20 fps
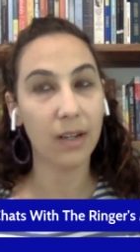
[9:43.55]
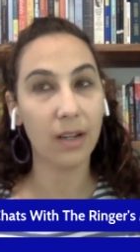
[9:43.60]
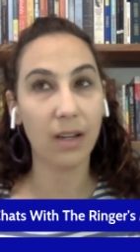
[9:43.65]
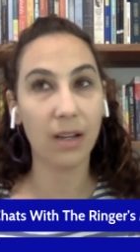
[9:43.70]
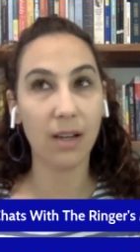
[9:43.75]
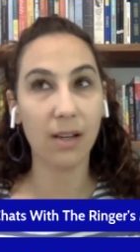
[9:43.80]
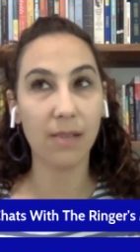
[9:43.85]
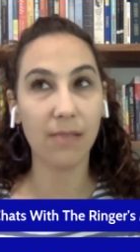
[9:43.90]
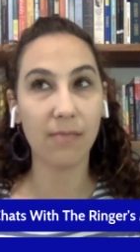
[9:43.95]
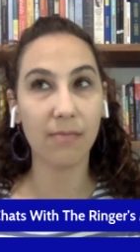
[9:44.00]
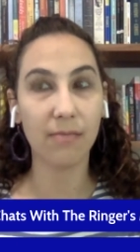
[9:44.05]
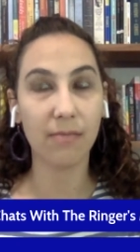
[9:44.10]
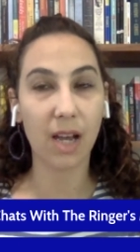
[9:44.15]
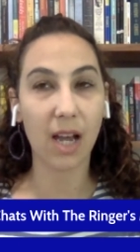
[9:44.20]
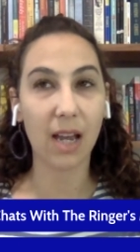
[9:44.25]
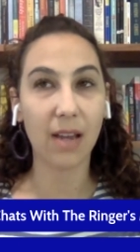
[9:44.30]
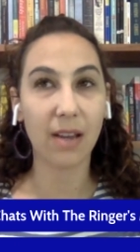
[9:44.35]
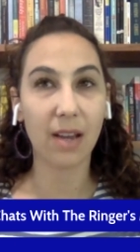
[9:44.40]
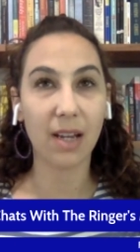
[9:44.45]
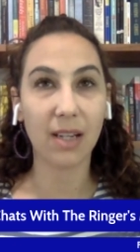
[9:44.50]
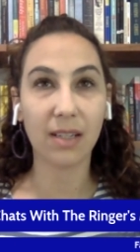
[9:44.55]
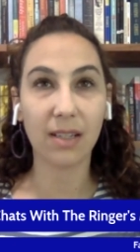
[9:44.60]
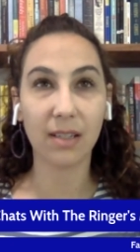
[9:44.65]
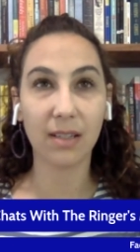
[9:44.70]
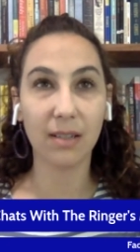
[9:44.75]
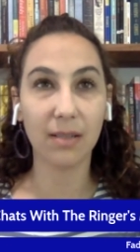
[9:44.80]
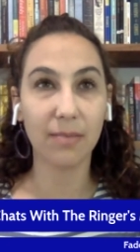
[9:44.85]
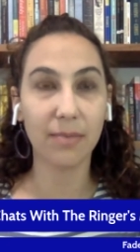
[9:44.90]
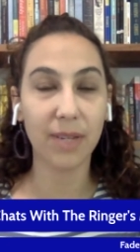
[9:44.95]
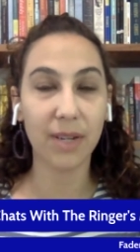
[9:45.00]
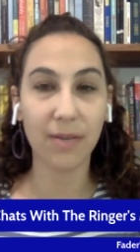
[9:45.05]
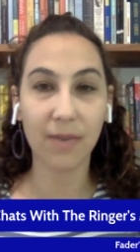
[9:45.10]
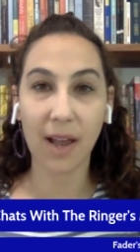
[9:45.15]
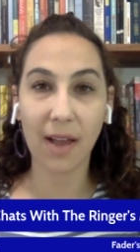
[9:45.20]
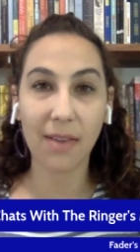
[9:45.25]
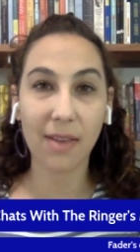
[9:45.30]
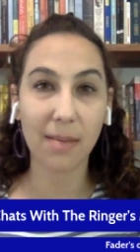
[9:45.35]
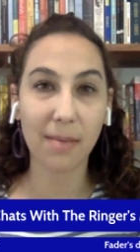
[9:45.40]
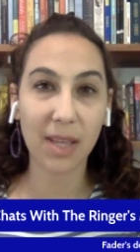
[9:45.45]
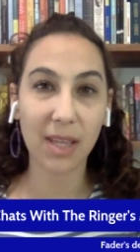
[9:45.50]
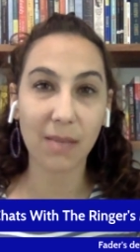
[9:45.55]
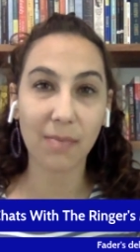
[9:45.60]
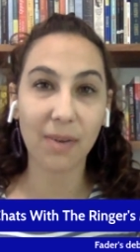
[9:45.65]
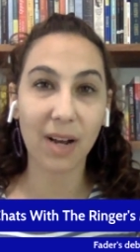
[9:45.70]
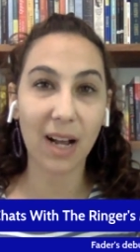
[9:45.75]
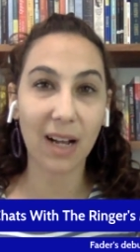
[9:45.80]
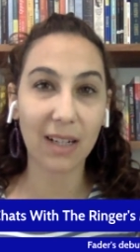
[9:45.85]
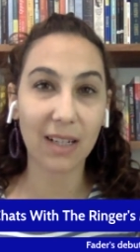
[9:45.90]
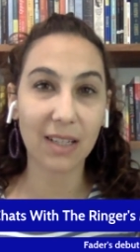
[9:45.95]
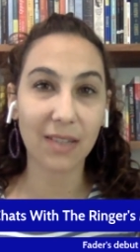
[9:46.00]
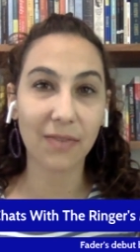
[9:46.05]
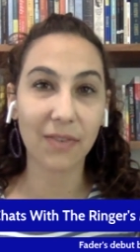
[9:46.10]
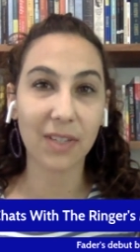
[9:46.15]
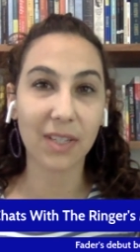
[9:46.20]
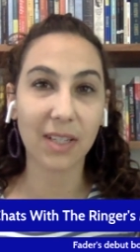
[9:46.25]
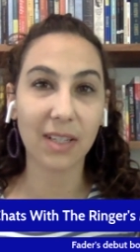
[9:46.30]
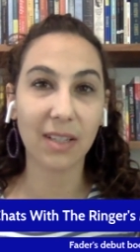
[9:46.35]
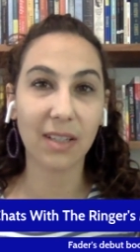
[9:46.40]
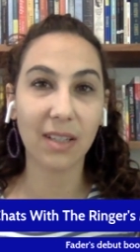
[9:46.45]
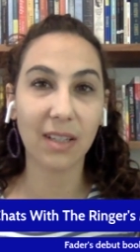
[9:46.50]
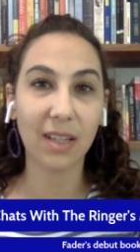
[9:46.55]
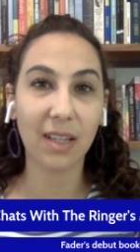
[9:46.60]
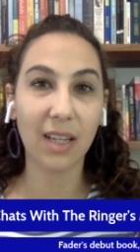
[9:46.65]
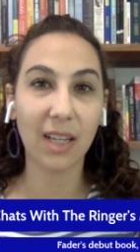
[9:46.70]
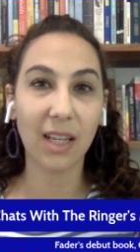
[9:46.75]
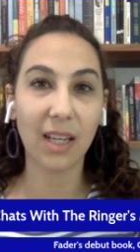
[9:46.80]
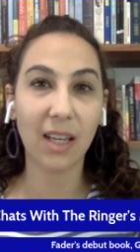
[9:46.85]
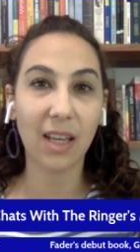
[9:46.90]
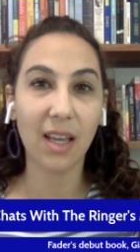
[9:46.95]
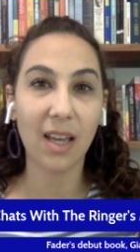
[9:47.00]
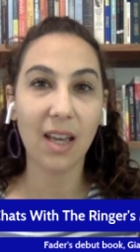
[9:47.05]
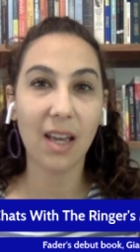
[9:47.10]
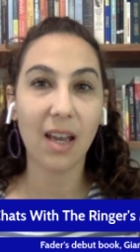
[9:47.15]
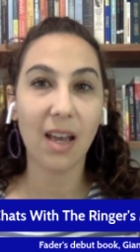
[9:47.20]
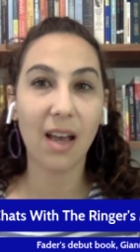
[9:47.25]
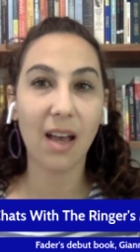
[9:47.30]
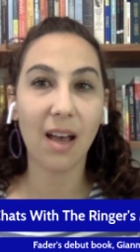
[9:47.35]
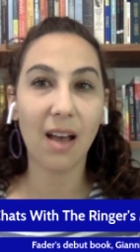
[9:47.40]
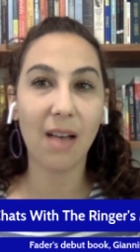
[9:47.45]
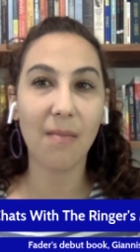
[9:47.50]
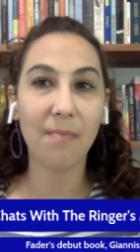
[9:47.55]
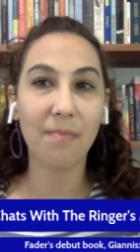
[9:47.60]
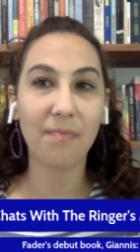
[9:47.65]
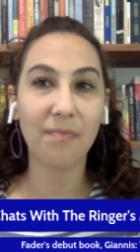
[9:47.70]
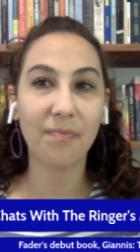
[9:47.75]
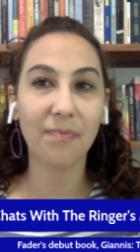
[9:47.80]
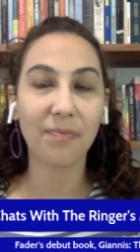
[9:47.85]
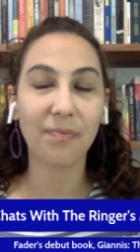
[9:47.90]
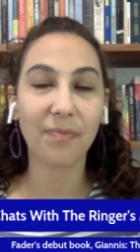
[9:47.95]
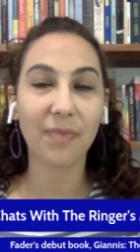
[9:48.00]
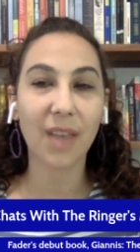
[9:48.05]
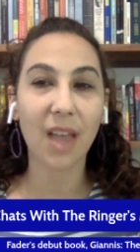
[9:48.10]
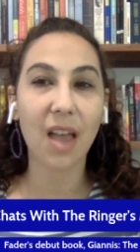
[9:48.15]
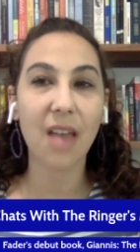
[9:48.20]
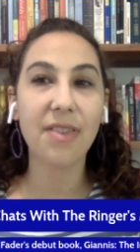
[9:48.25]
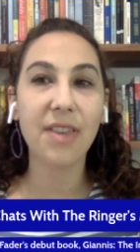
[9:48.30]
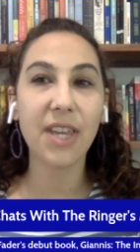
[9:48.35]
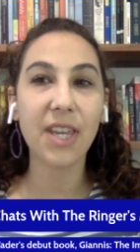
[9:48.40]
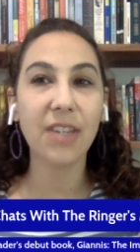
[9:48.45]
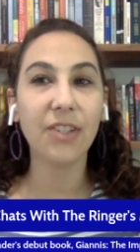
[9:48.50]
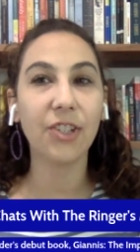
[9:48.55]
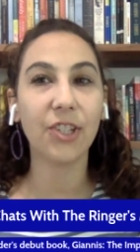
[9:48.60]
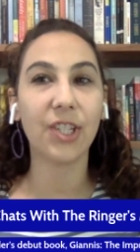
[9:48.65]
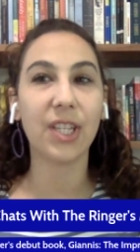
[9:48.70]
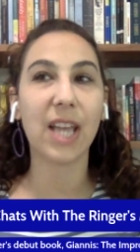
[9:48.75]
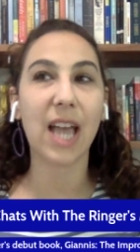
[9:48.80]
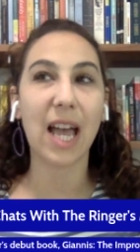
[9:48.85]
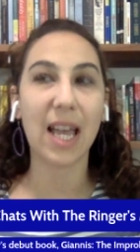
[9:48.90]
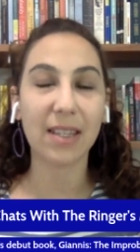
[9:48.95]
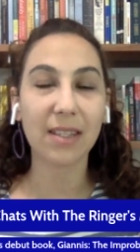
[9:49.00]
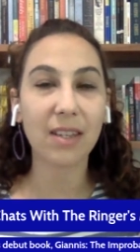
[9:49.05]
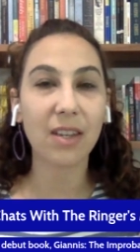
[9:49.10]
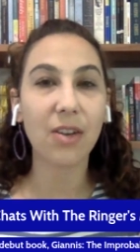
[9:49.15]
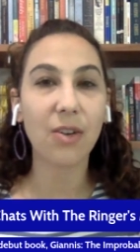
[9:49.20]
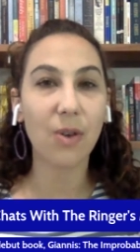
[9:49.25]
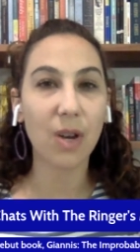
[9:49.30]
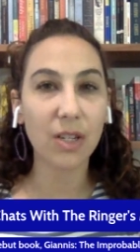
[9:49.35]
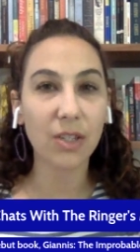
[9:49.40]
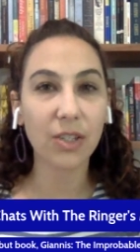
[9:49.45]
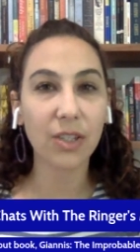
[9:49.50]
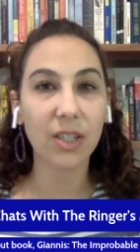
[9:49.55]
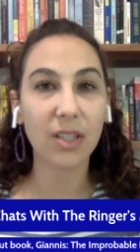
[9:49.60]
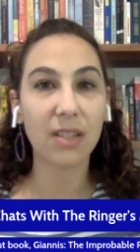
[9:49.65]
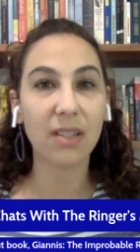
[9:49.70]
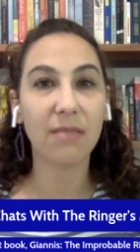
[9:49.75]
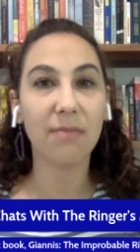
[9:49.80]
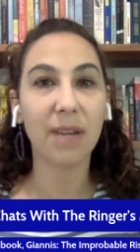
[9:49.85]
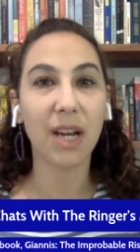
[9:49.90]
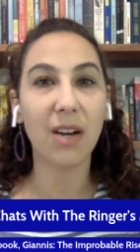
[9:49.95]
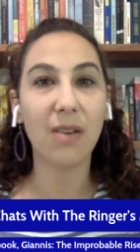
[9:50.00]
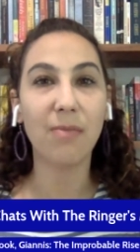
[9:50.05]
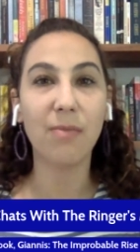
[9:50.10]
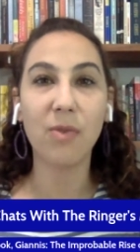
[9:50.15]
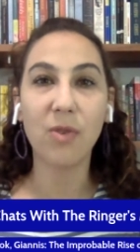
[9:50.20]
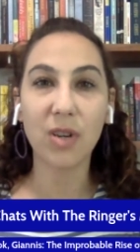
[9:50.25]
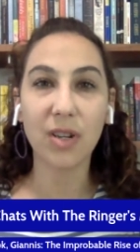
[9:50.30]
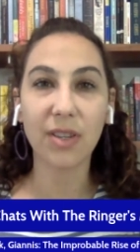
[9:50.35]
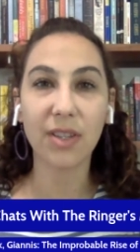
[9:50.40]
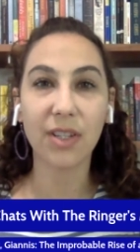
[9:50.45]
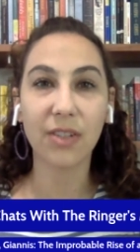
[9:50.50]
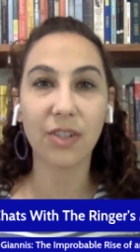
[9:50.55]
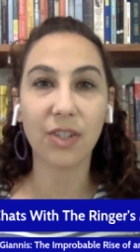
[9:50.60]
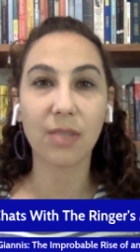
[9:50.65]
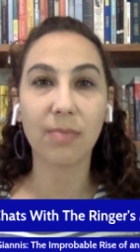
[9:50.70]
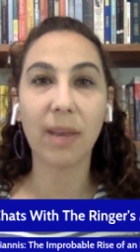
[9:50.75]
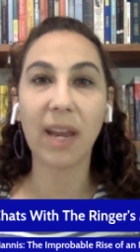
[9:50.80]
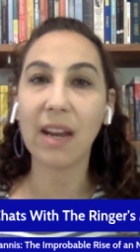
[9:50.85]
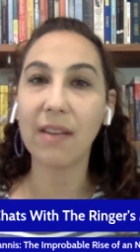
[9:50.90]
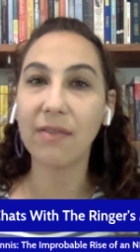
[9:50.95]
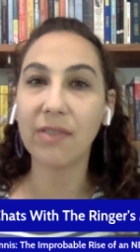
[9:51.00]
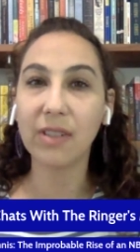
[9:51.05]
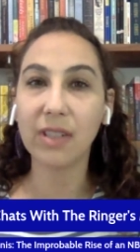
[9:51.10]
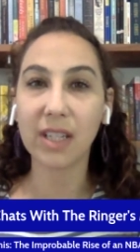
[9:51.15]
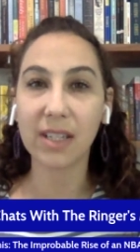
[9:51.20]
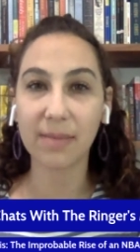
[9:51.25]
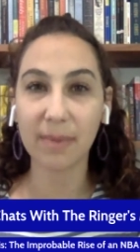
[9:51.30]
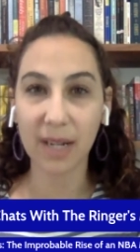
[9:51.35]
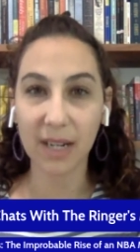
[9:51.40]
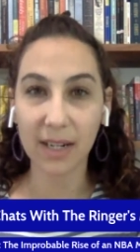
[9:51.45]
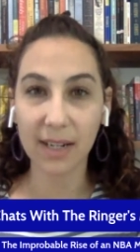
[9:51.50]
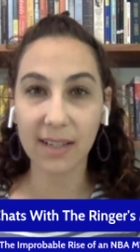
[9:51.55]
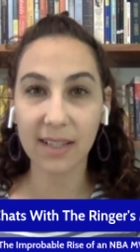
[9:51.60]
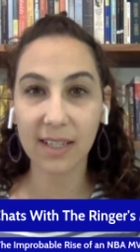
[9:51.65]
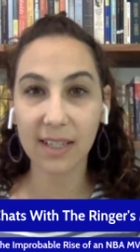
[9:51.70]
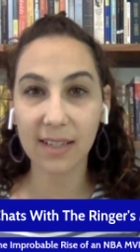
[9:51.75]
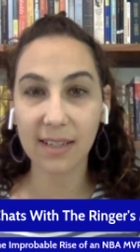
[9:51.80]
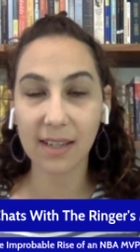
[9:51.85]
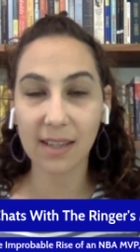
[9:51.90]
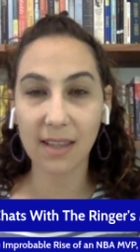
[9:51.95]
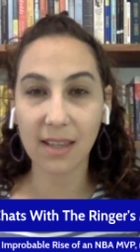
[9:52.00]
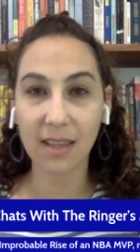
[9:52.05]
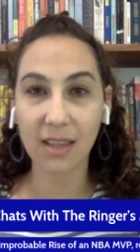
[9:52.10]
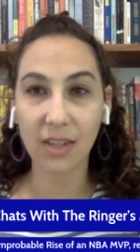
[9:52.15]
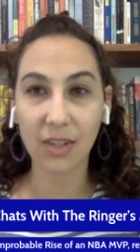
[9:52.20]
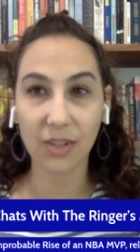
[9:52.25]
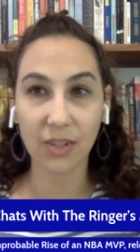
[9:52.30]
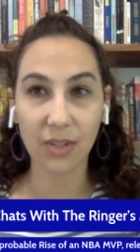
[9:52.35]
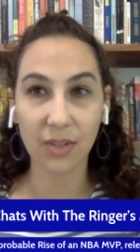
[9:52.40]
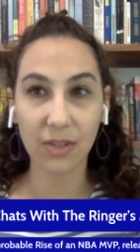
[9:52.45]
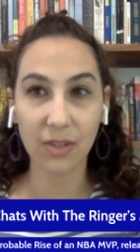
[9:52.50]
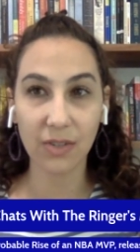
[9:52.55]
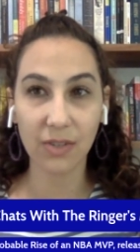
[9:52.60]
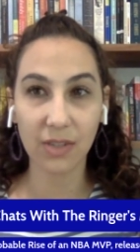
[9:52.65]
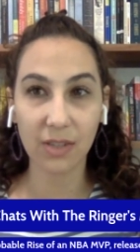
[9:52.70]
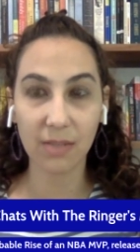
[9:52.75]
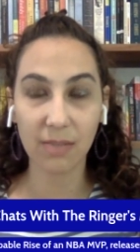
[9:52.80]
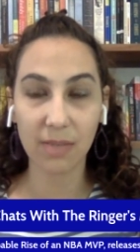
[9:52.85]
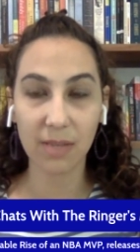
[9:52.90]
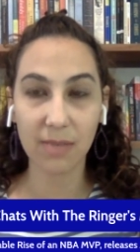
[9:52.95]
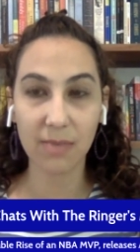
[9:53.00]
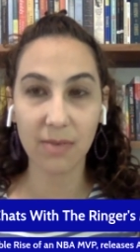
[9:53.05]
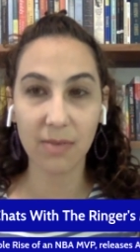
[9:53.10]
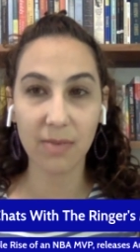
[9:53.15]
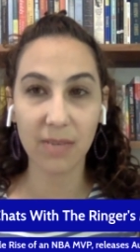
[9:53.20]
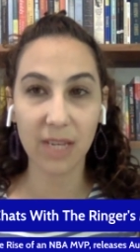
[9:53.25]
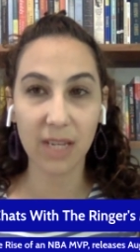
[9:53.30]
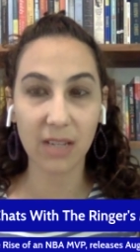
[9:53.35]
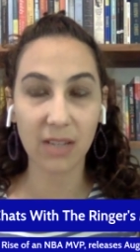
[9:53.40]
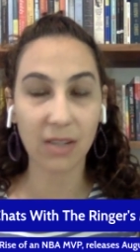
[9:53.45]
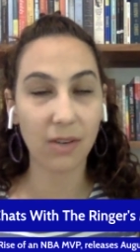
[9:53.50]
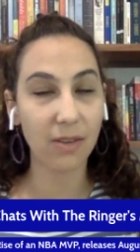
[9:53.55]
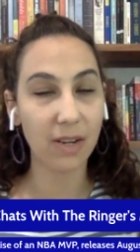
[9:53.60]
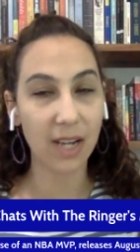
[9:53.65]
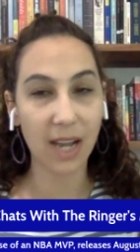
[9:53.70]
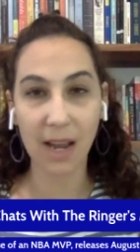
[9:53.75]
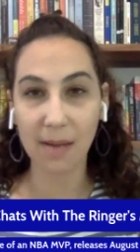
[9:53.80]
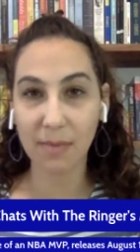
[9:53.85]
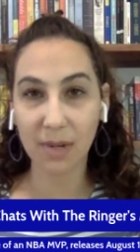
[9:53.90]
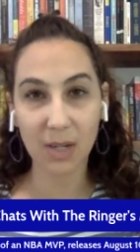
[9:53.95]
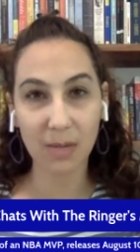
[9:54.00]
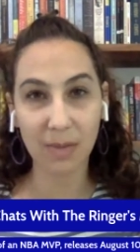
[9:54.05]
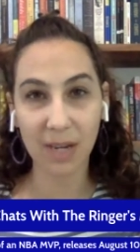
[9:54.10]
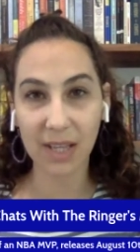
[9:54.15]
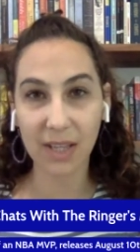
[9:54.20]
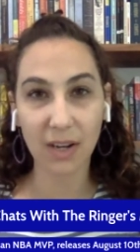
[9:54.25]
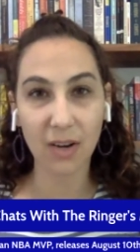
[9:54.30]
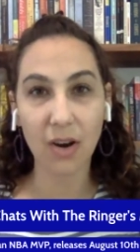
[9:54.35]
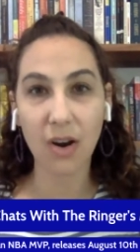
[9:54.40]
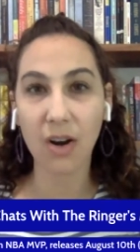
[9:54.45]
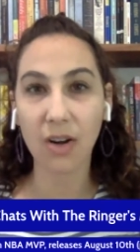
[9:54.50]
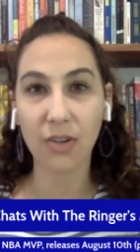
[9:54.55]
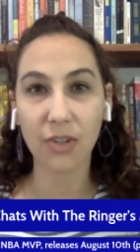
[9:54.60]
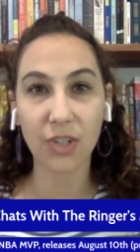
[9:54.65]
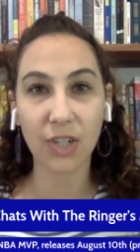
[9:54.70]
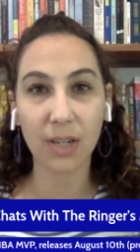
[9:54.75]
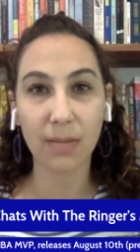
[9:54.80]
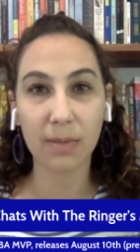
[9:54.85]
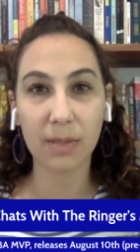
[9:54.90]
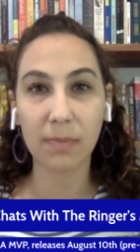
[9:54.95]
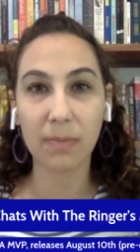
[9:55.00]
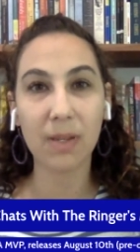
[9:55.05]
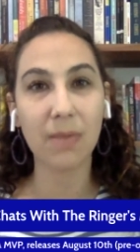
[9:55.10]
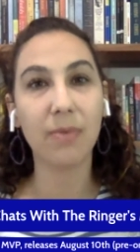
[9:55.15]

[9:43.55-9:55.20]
Um, I got to be around them at the practice facility. Um, I think it's just asking questions about more than just painful experiences. I think they're so used to people being so enamored by their hardships.